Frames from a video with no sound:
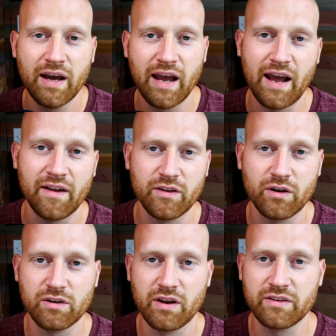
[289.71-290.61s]
And
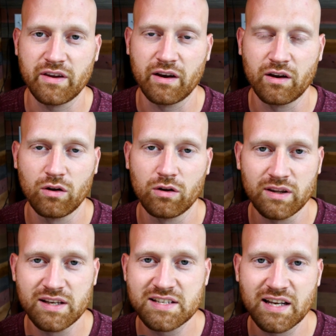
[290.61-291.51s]
there is a
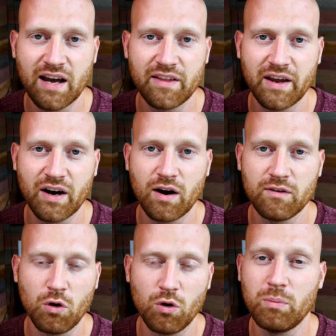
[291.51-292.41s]
listing on there
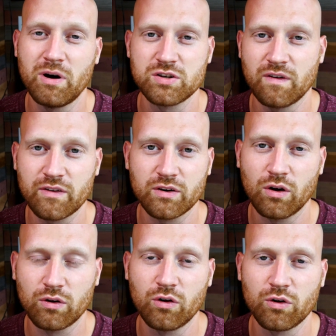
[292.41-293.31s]
of a whole bunch of other
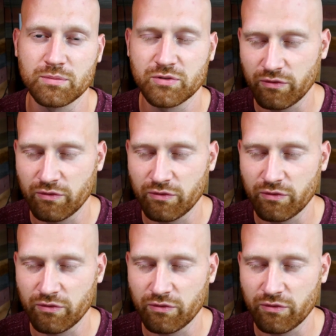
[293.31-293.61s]
local groups.